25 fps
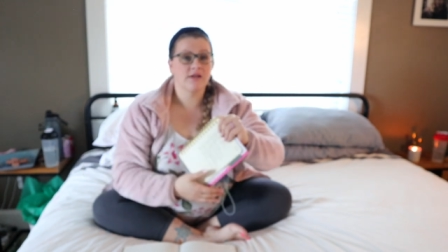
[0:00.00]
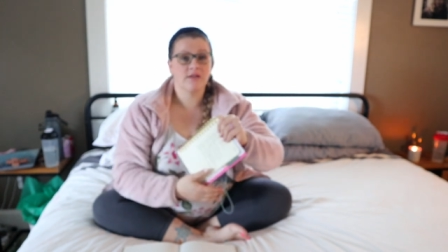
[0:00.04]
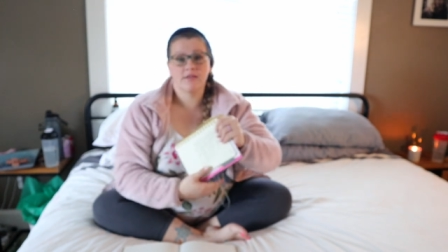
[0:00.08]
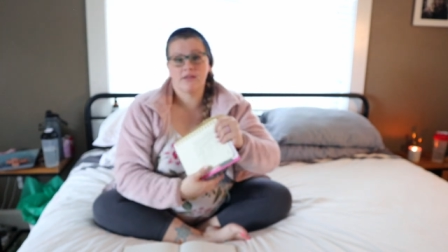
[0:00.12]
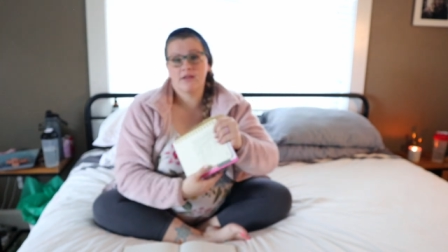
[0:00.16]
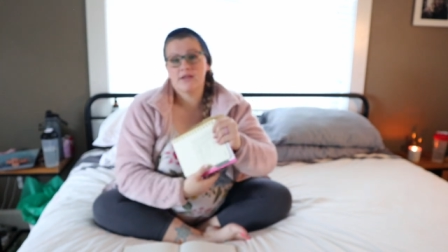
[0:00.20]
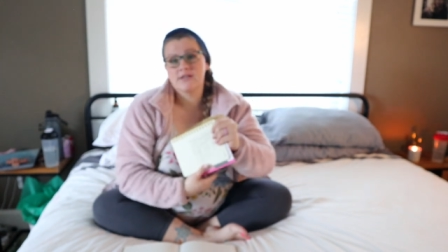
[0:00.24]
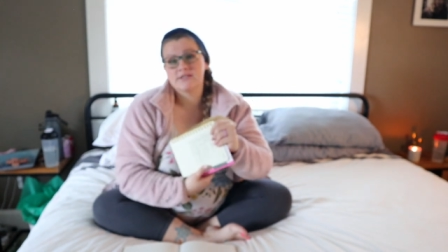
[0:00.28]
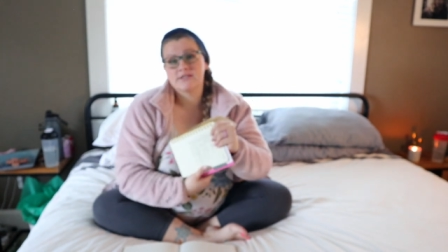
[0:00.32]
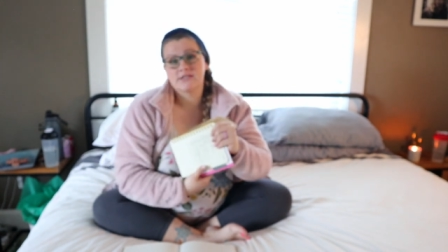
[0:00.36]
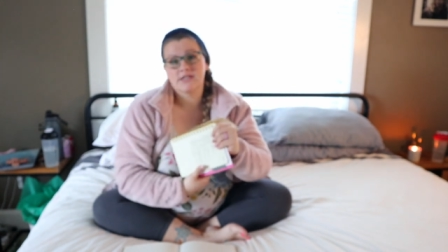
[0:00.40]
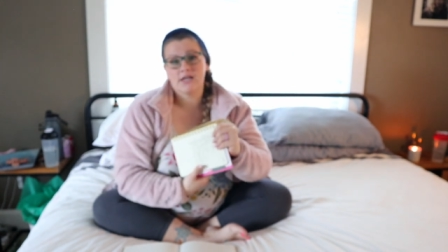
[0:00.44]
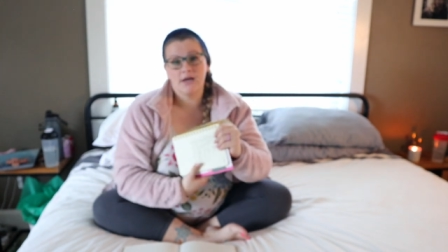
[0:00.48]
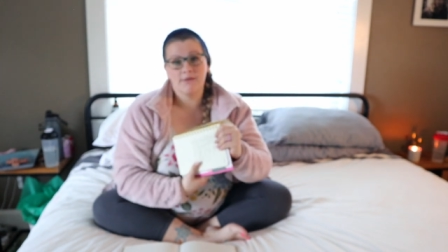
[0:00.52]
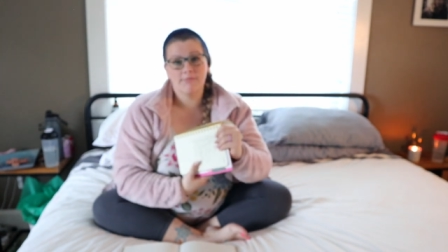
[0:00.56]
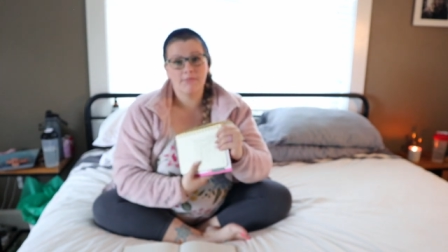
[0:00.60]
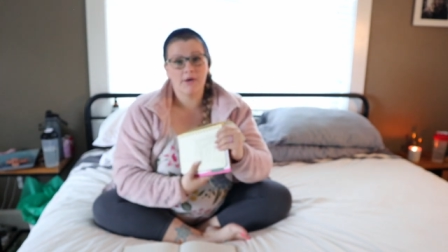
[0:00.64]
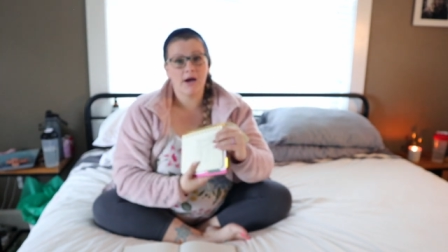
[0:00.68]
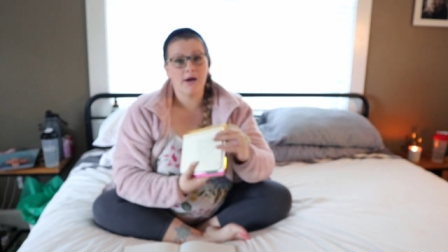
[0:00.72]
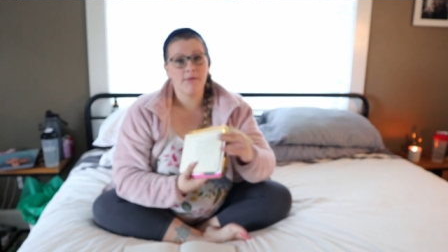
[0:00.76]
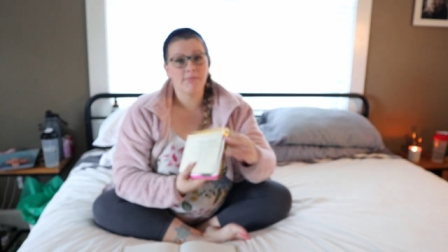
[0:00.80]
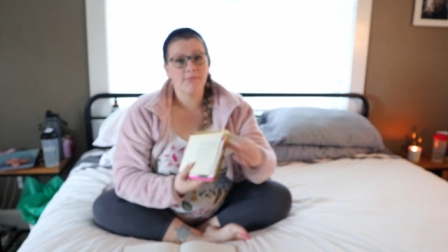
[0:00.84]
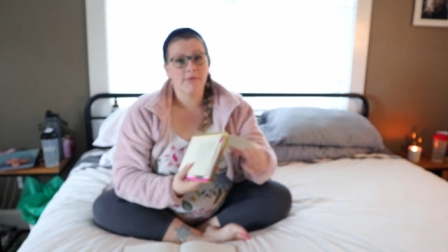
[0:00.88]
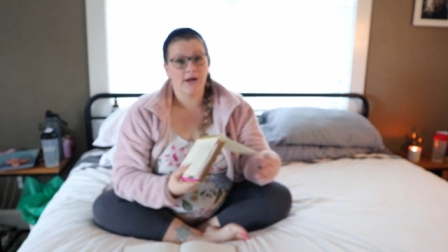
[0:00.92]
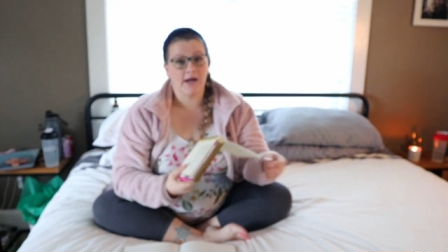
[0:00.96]
Things came
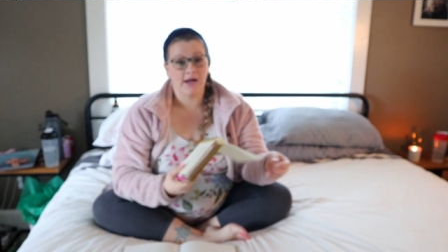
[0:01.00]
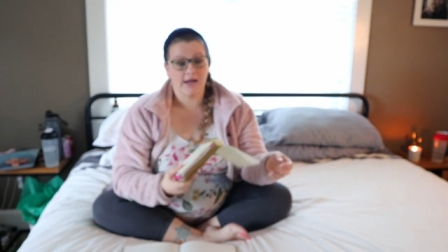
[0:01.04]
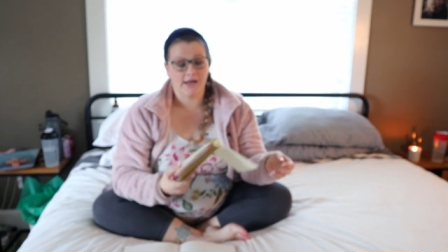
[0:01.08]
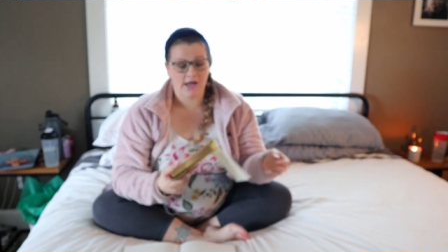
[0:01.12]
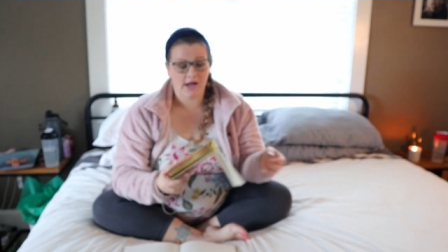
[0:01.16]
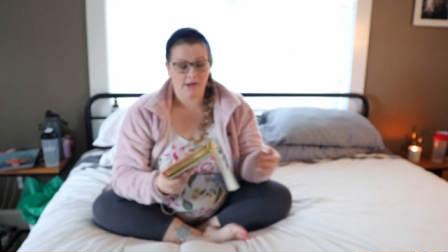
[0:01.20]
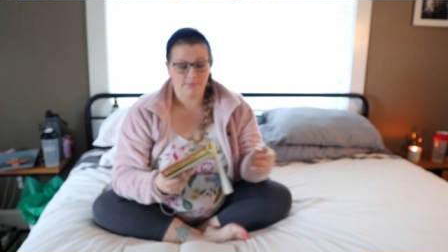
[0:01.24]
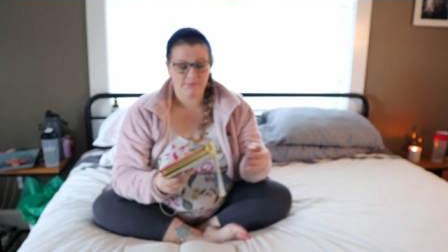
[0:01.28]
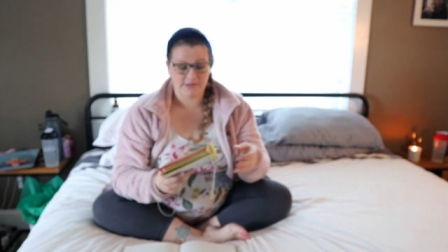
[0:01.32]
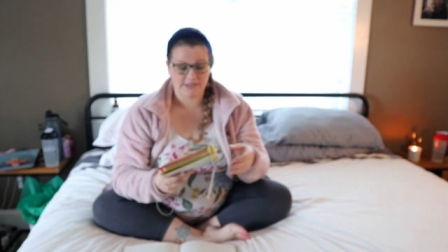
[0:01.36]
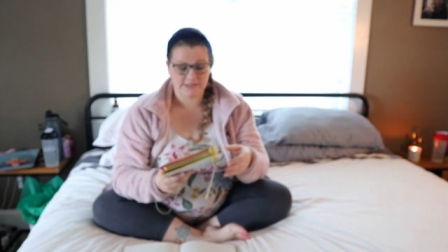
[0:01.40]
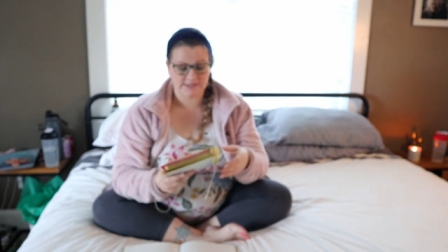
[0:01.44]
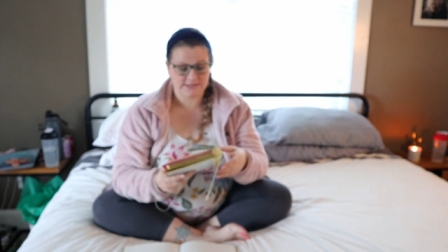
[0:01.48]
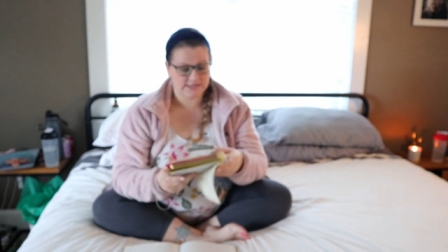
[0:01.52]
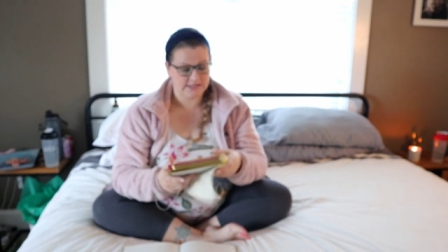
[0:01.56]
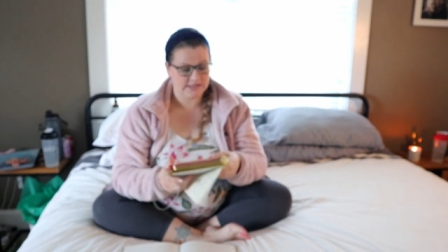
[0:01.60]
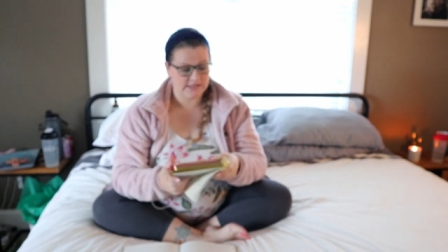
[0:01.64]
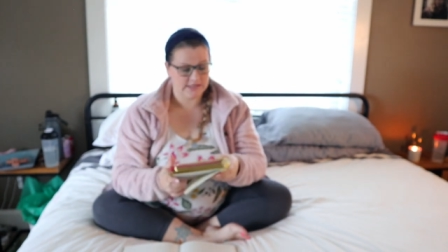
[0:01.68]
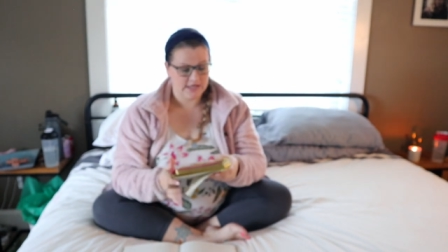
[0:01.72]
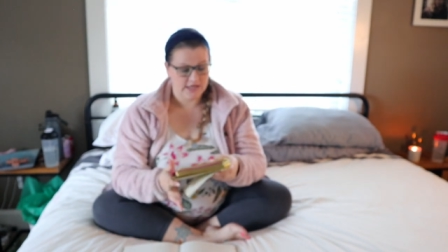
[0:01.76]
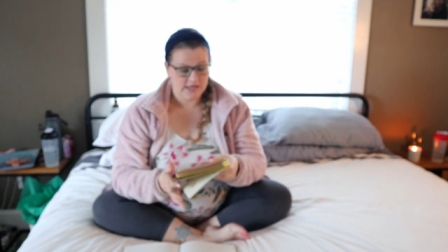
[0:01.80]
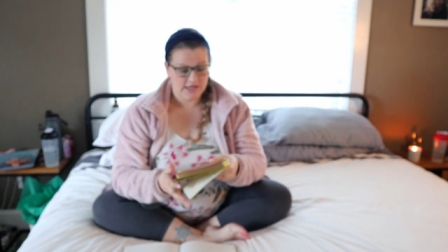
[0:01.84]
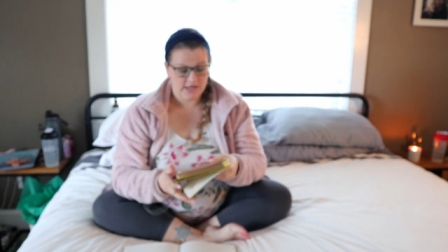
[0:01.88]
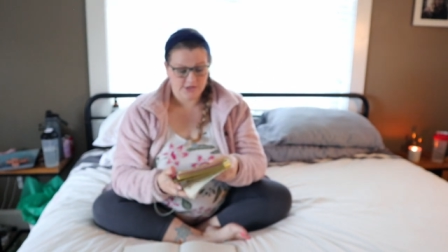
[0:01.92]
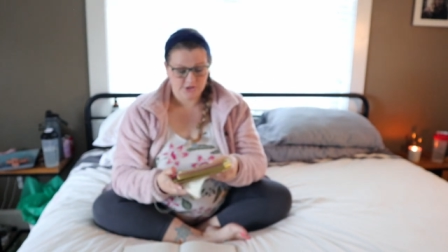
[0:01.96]
up, I got busy,
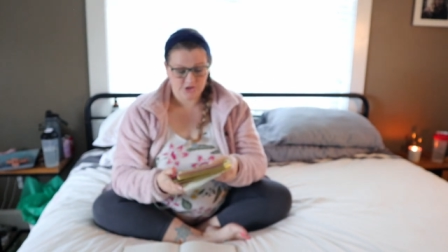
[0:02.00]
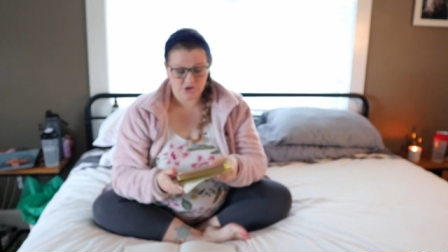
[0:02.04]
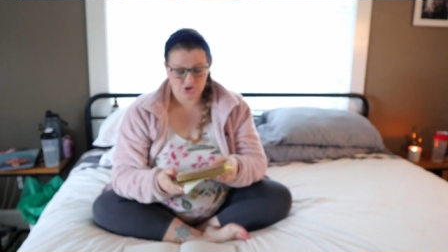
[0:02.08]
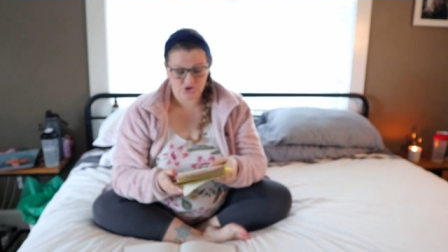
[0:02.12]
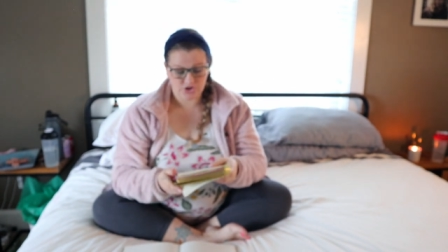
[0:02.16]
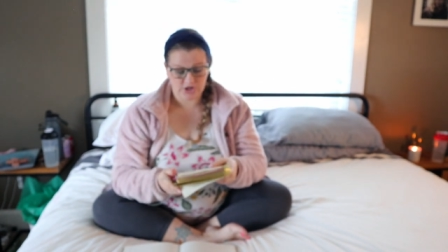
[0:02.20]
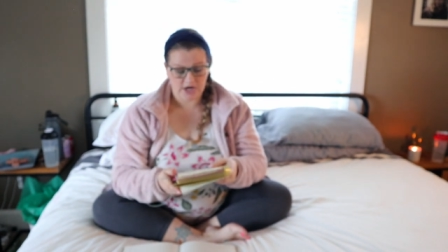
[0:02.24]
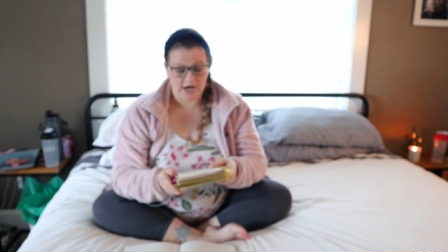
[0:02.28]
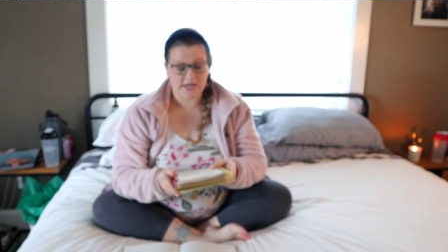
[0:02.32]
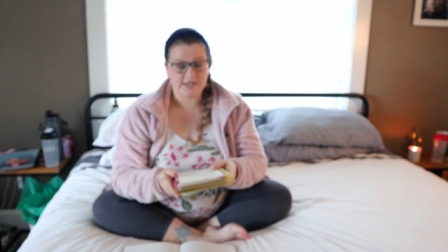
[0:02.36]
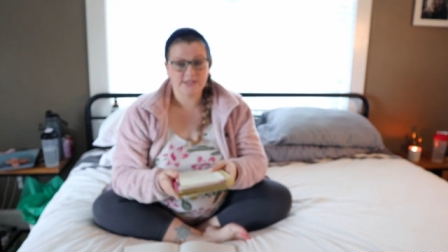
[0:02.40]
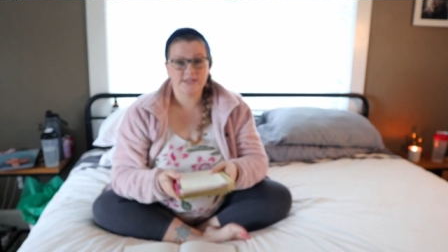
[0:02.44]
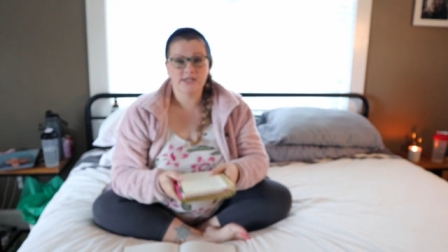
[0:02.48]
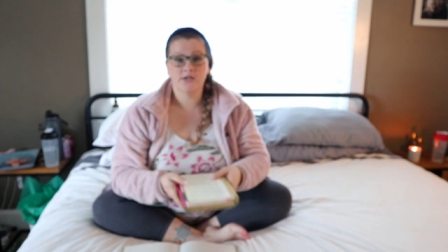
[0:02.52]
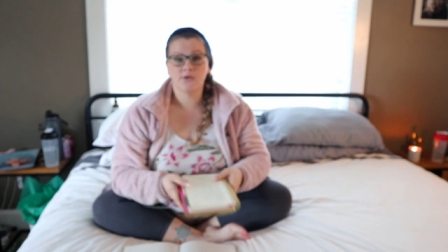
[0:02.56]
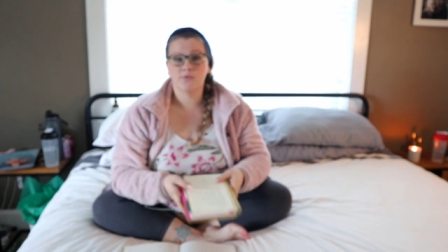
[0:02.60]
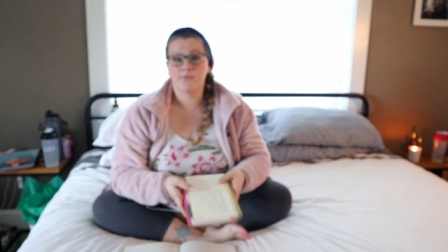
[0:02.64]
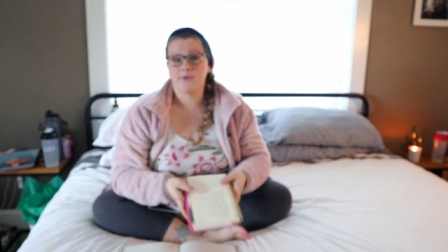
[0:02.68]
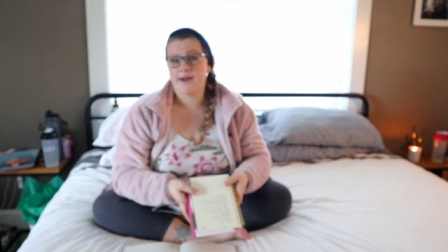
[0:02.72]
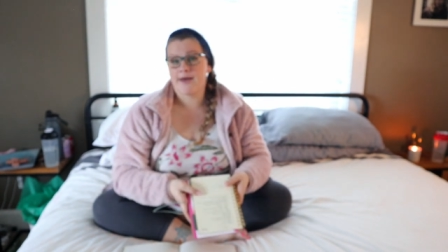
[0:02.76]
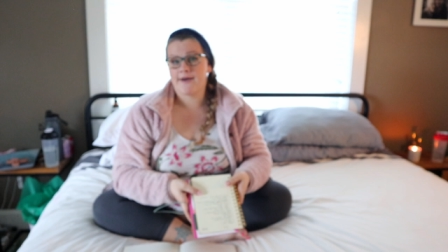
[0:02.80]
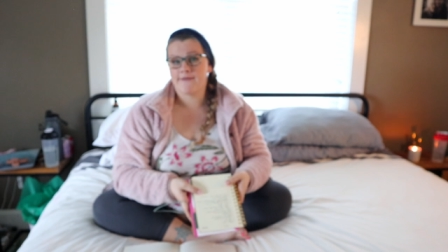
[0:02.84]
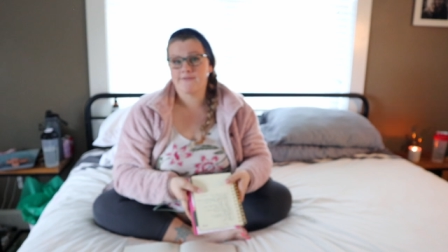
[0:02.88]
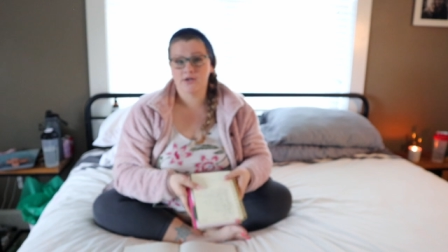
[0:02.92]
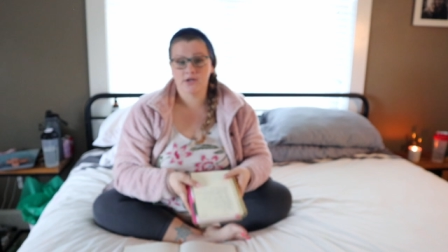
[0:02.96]
distracted,
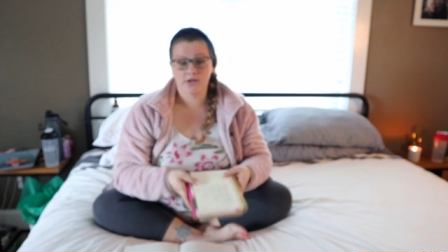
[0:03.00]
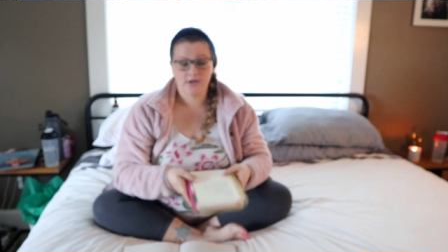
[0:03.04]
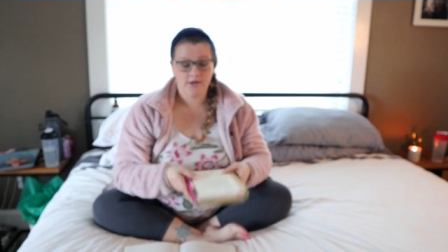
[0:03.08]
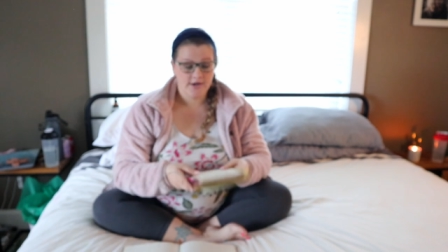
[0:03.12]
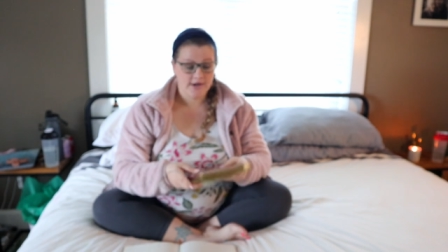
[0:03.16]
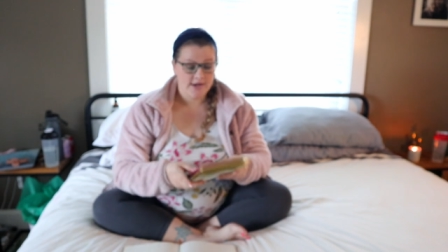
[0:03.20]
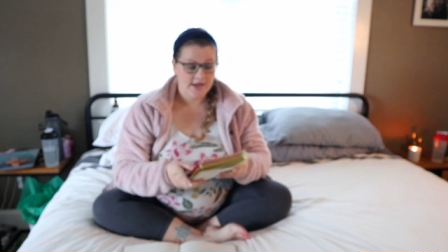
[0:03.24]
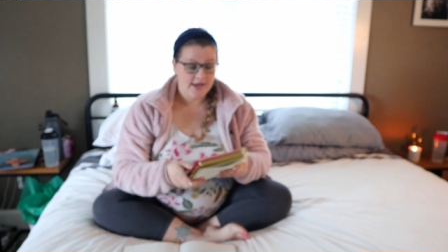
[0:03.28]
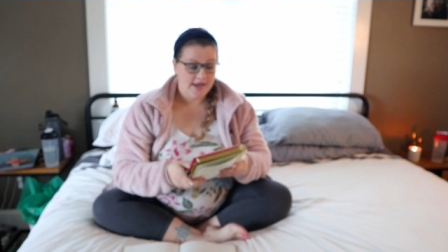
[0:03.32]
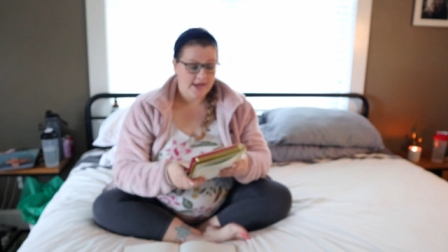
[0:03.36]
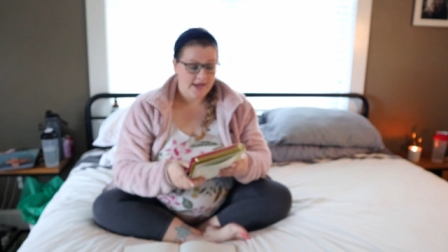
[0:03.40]
whatever,